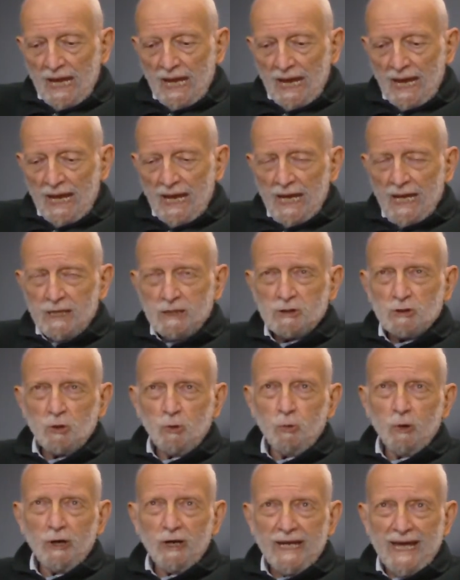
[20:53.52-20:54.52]
and you'll
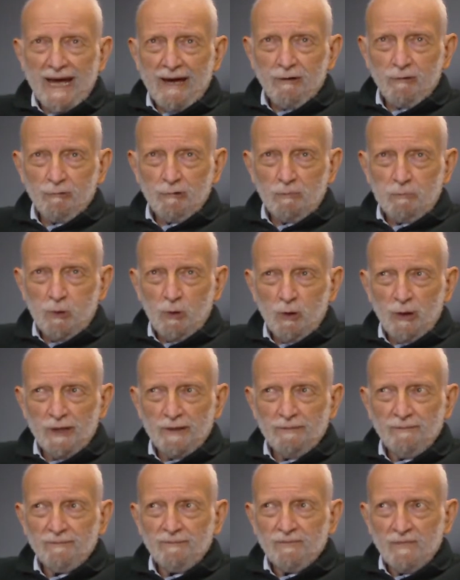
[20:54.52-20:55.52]
work out a
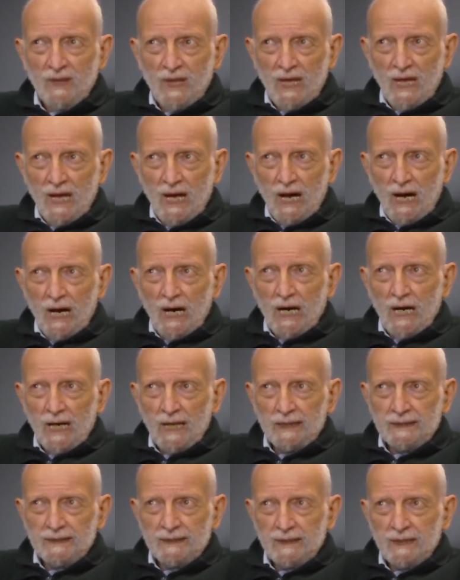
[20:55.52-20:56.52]
report
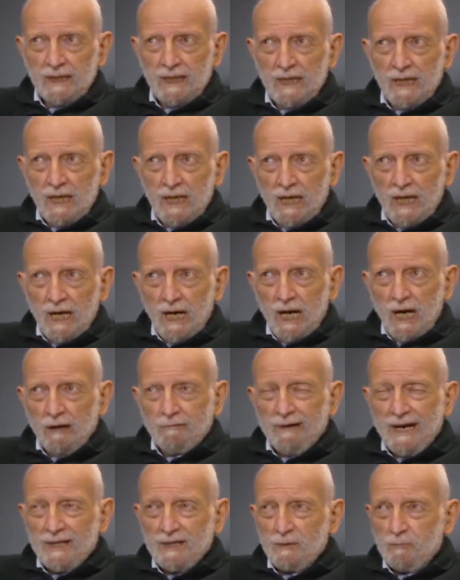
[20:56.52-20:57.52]
on a
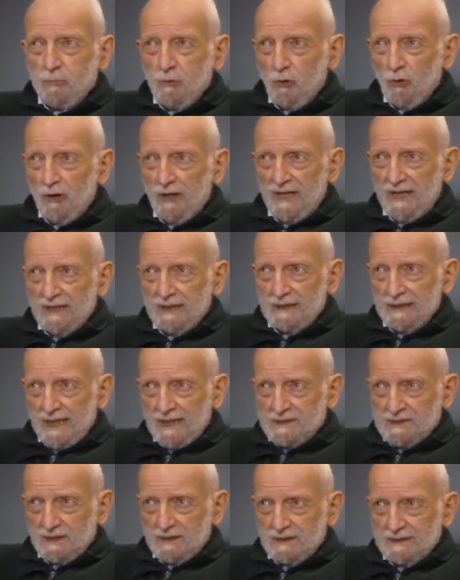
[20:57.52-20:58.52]
rather broad
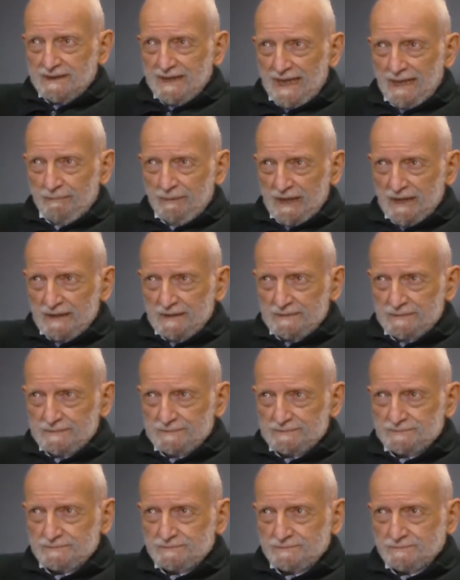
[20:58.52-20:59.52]
ecological topic.
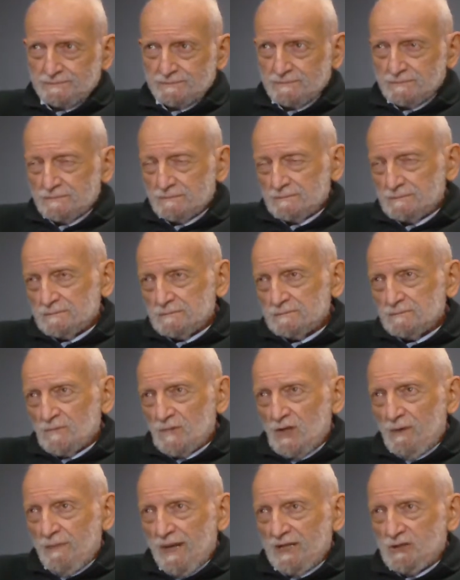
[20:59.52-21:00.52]

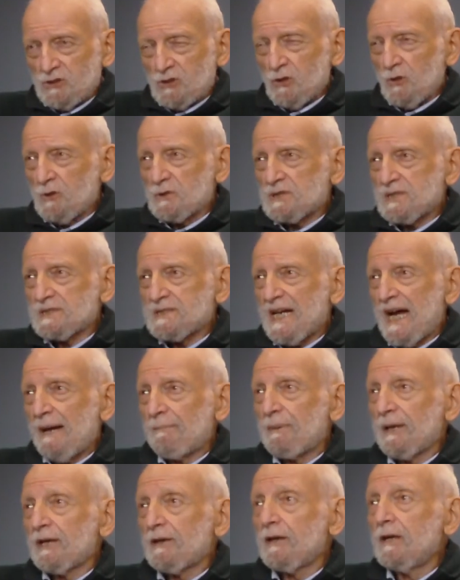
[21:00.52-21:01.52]
You may choose a
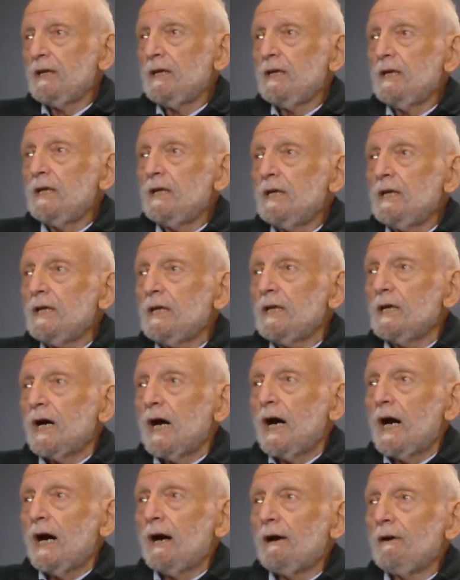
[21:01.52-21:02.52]
topic,
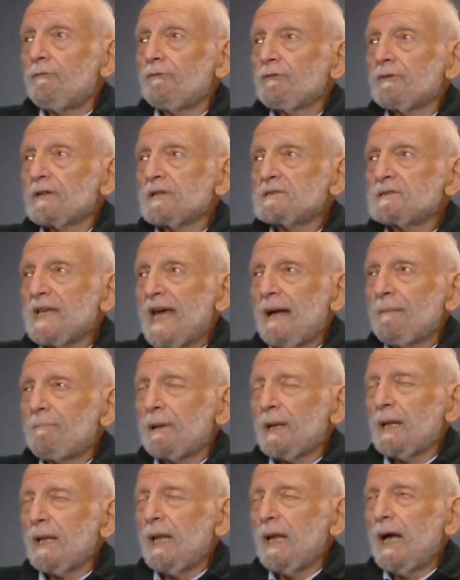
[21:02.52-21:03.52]
for
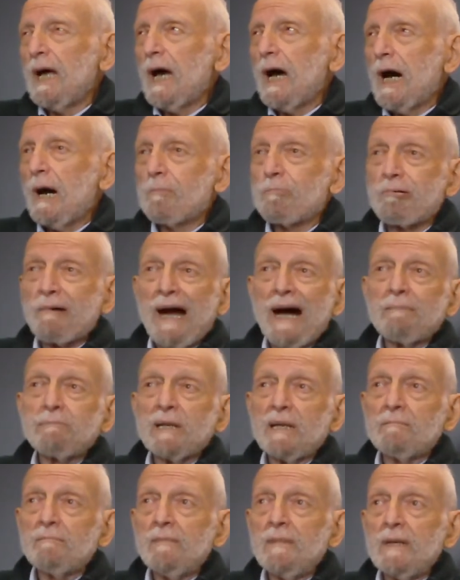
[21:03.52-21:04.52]
example, a
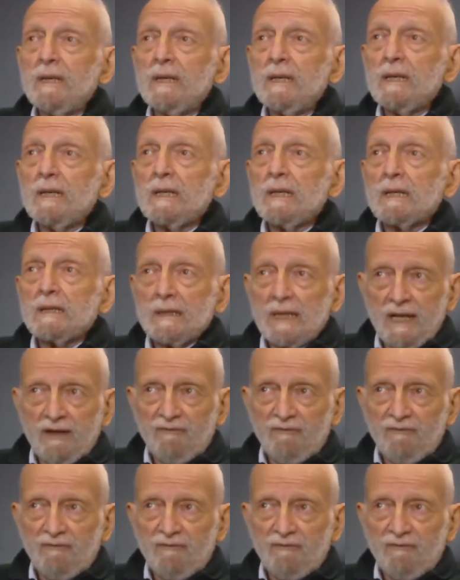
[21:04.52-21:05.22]
problem like